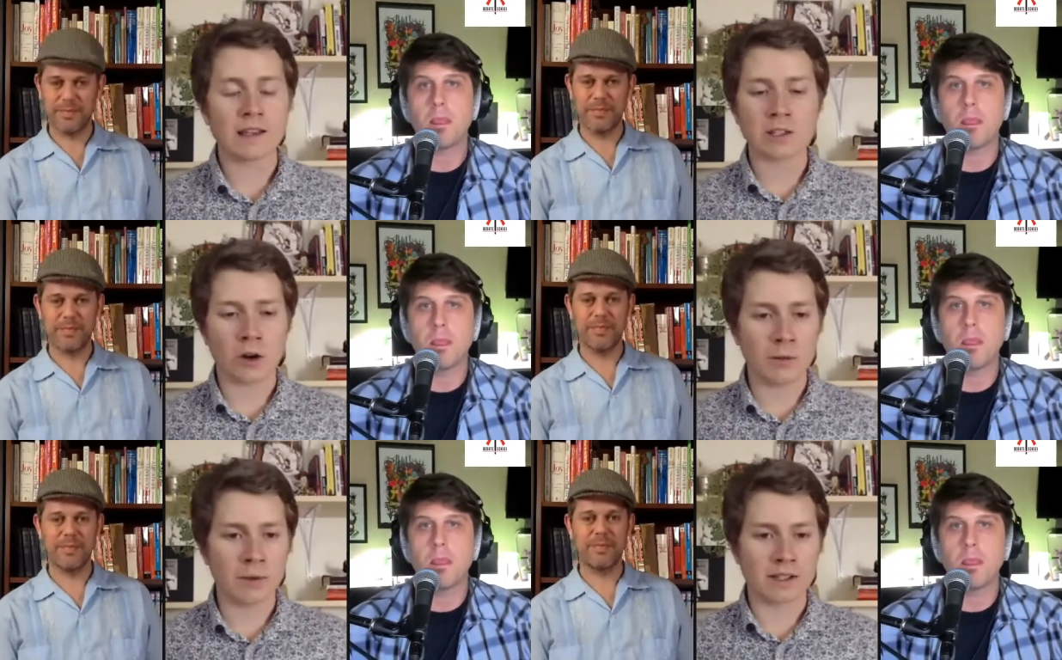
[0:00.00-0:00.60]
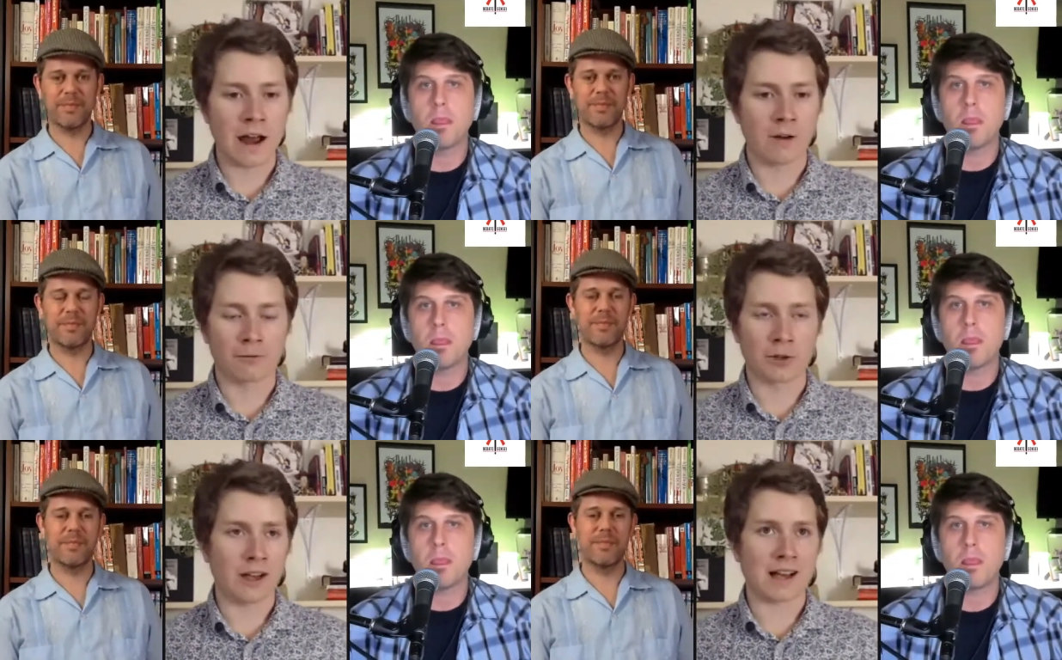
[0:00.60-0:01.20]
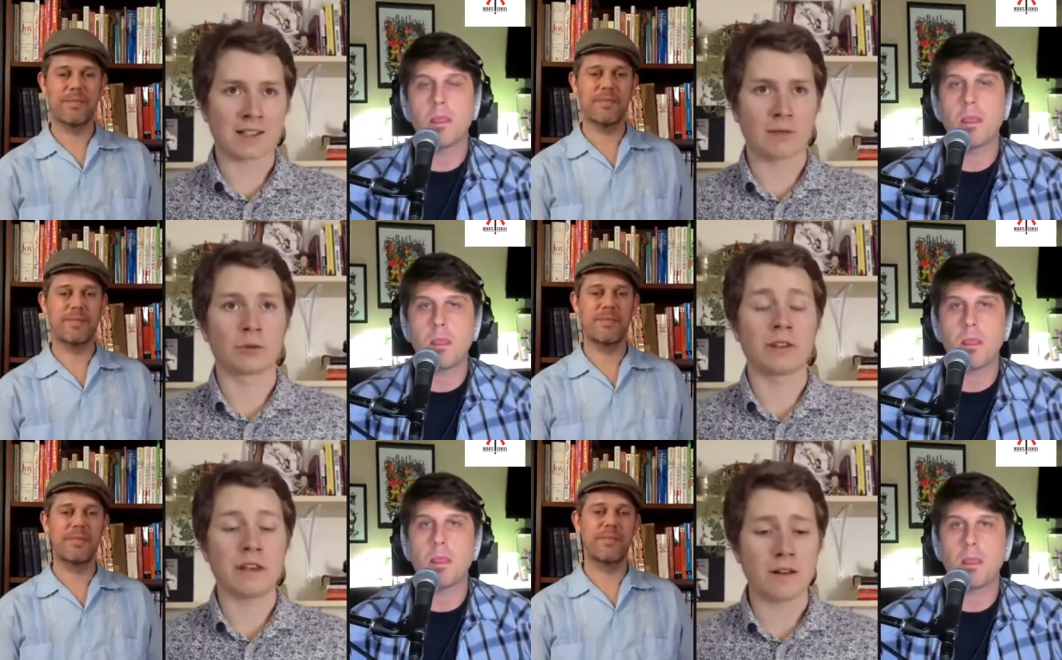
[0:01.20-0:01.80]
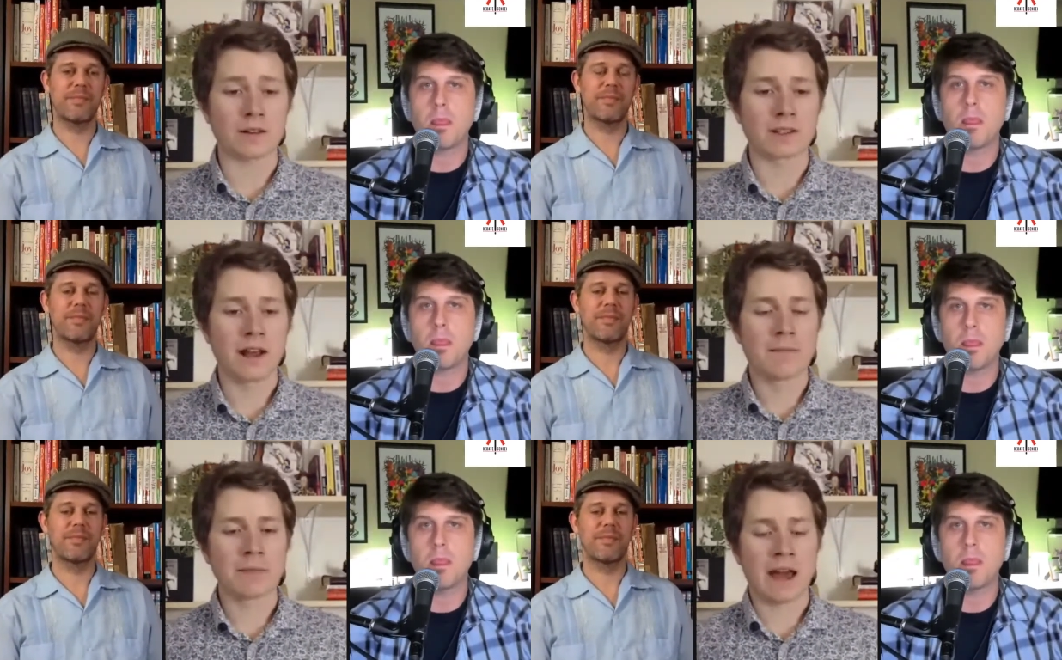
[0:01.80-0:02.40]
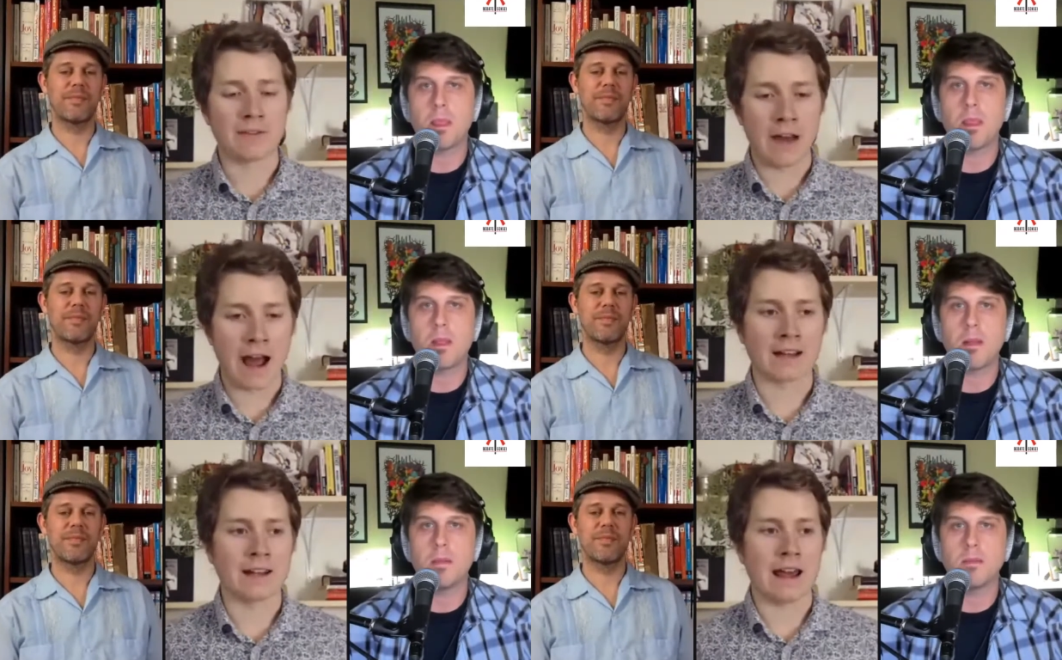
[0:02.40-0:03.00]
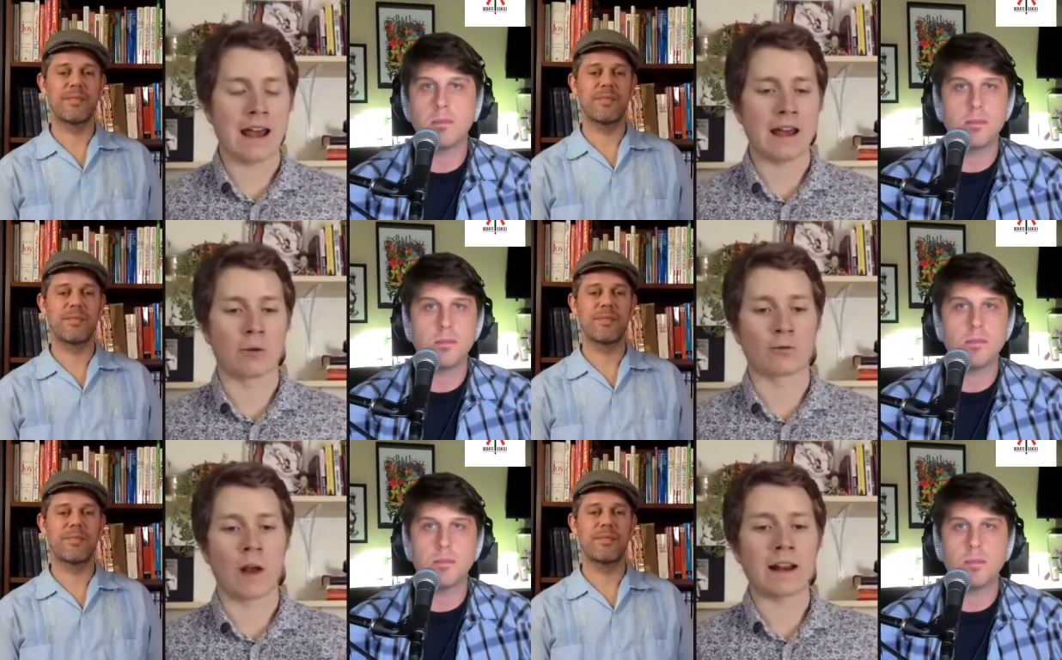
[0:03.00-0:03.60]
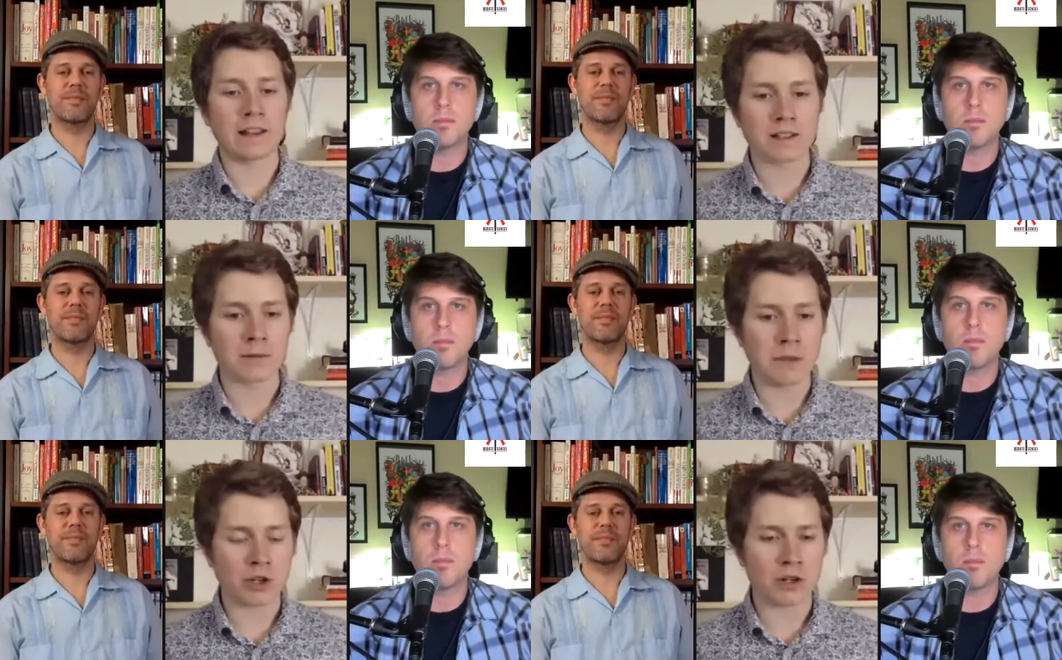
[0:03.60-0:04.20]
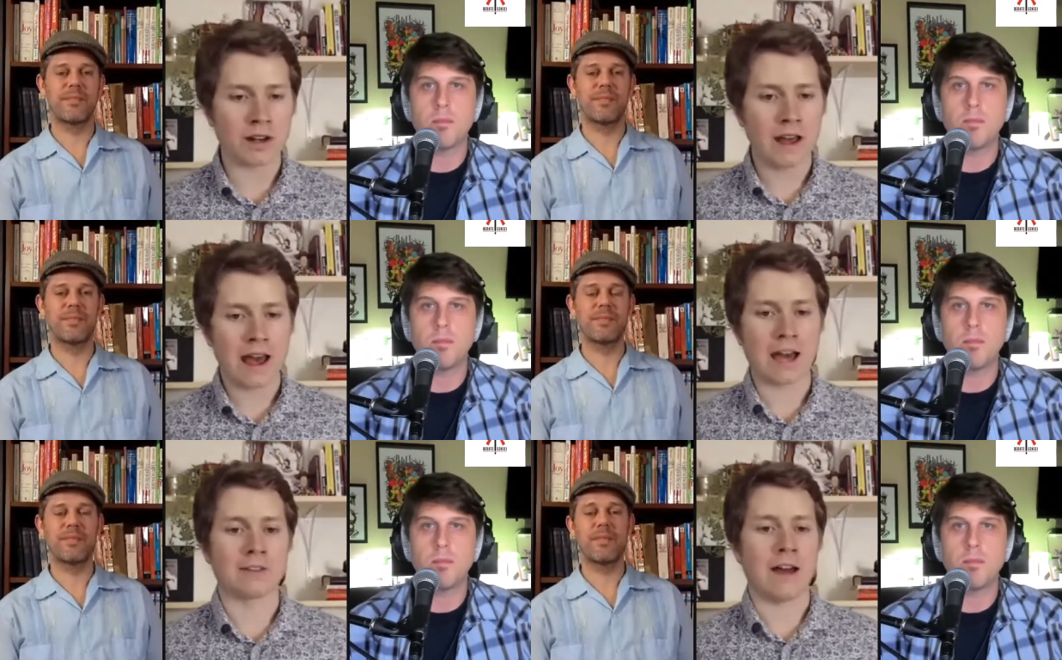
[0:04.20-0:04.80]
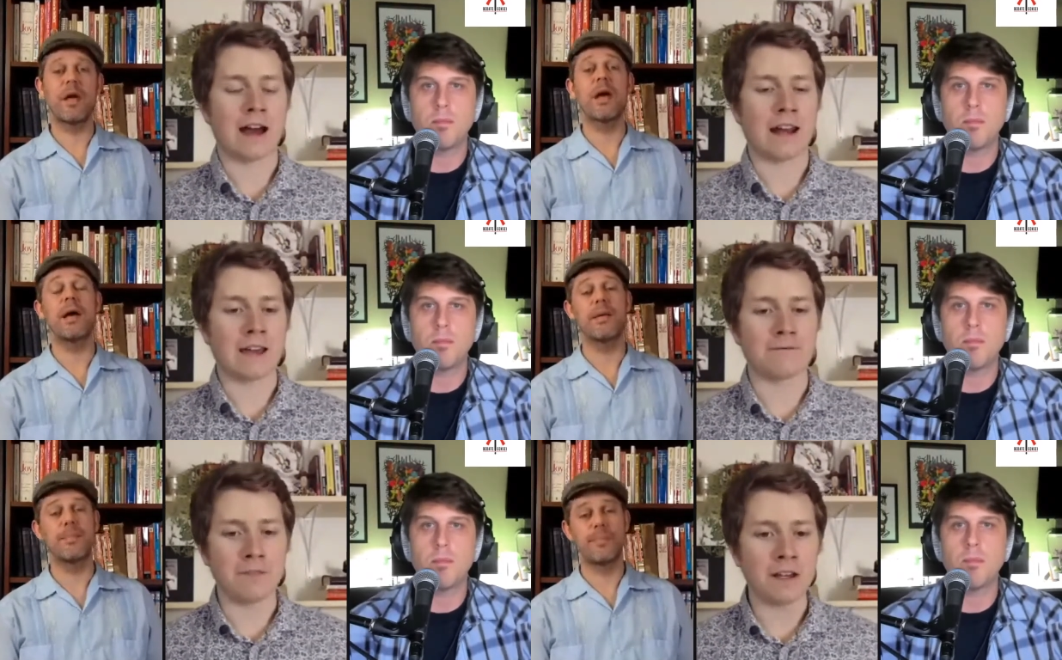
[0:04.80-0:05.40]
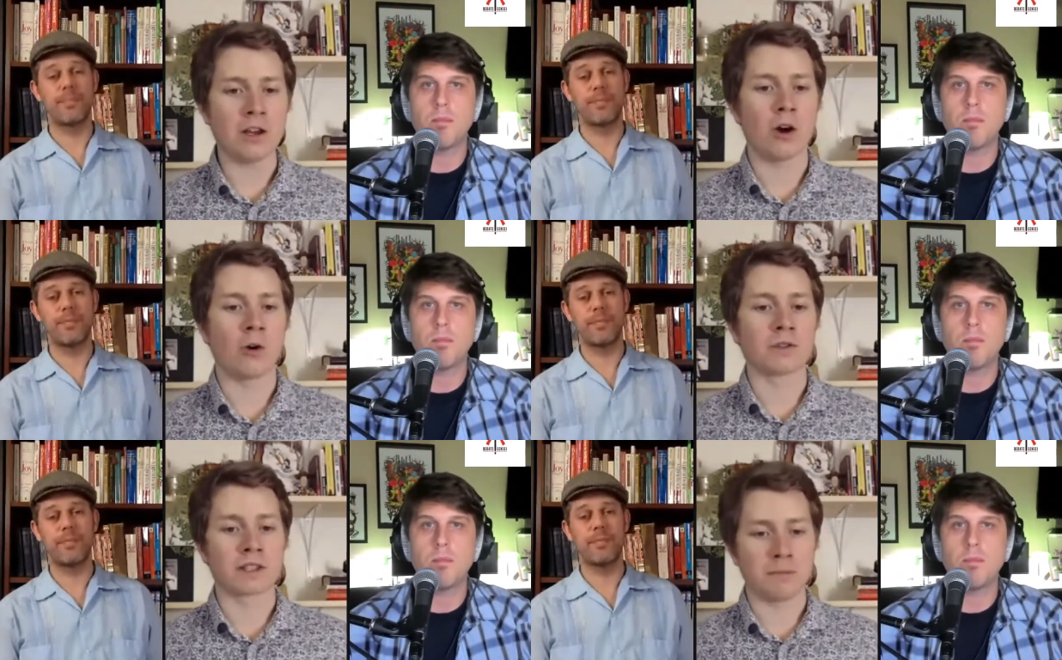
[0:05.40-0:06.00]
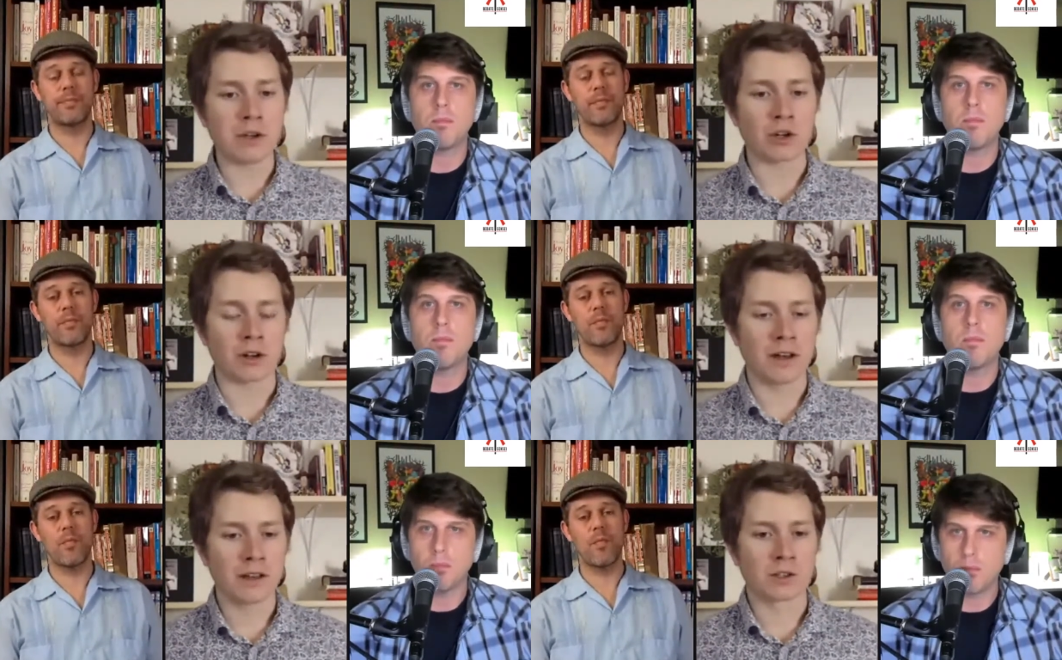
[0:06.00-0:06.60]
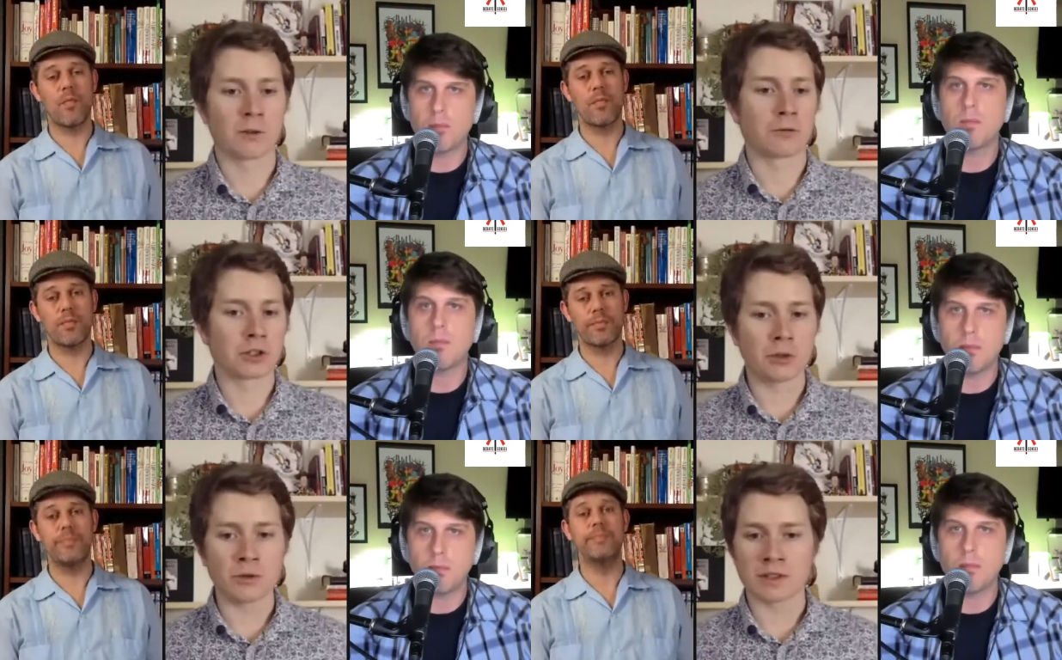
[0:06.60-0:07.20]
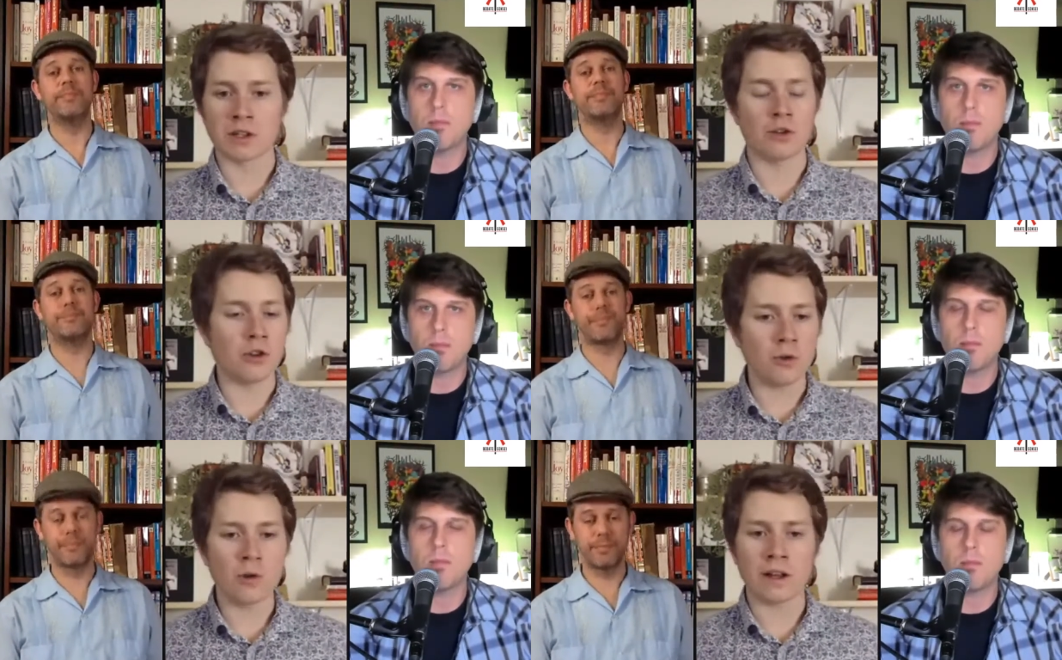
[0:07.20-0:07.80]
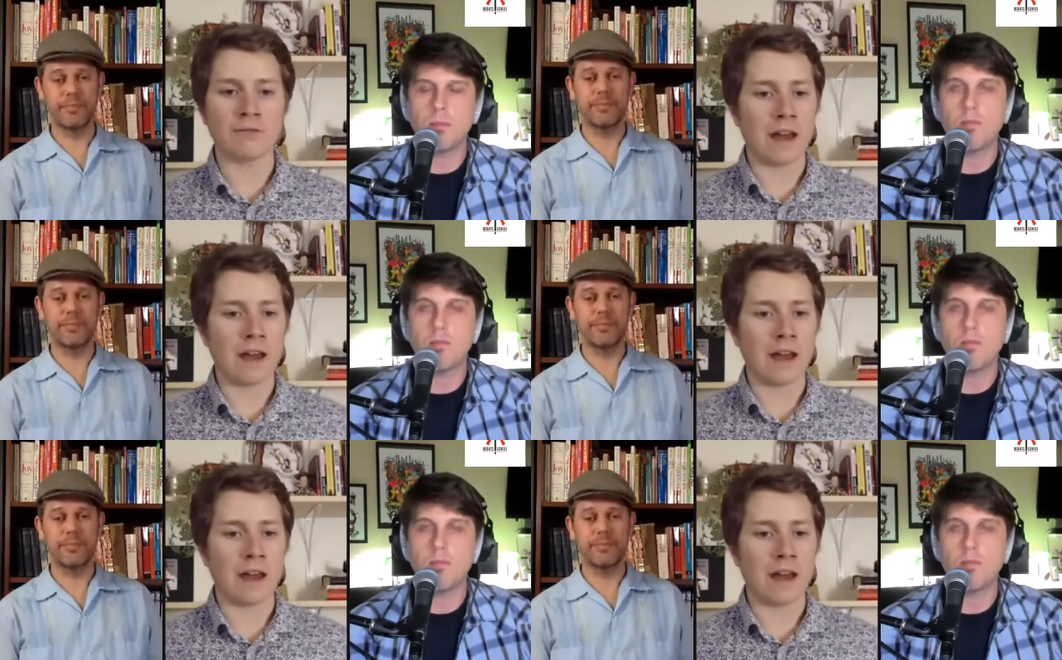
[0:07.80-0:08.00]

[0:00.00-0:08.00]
Speaker 1: his tournaments now for the last several years have had a writing submission and have had a video submission. So for students that knew in